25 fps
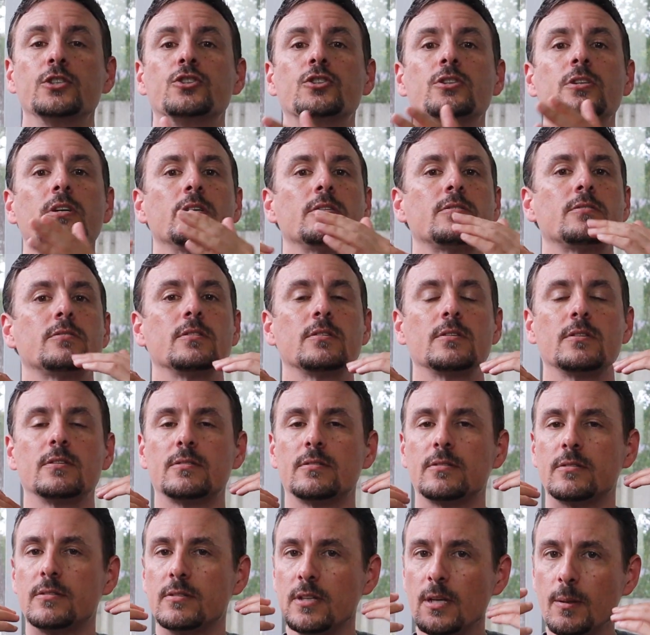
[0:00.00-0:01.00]
Just
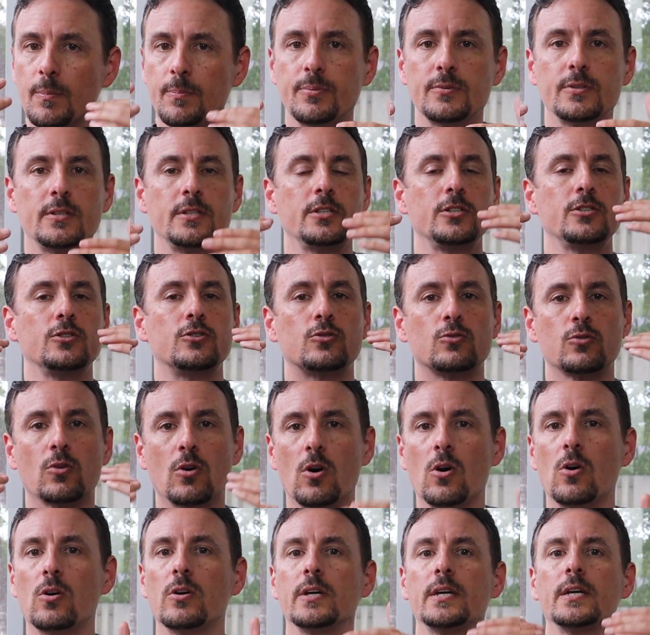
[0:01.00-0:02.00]
simply
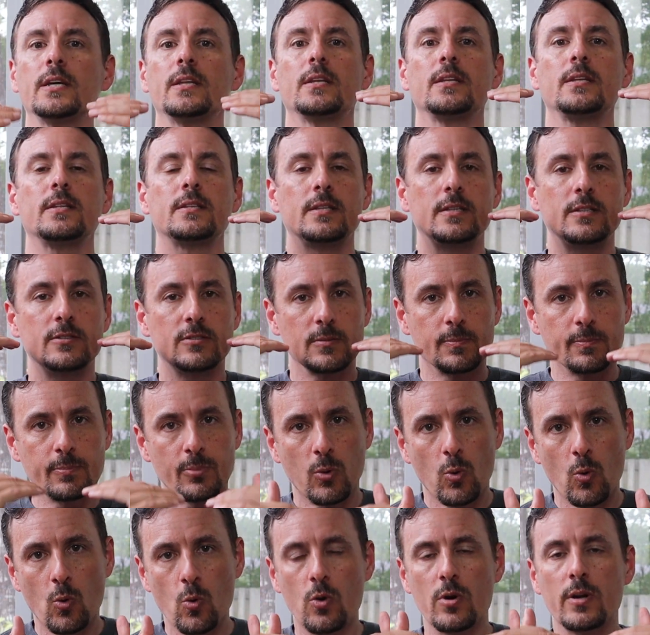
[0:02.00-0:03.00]
drawing the
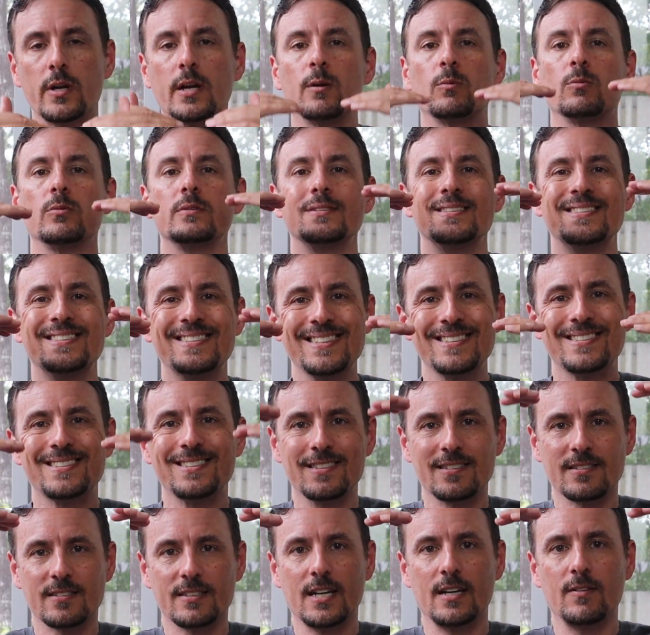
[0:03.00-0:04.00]
support and
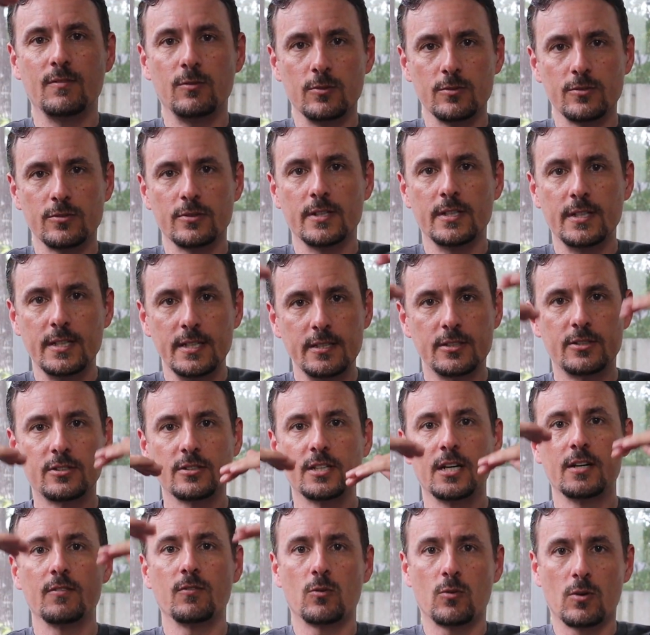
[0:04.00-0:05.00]
resistance levels at each
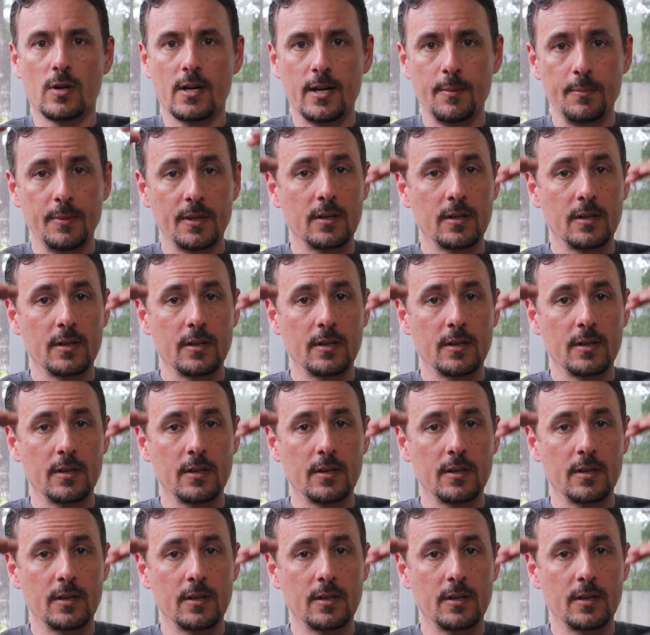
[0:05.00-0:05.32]
level, right?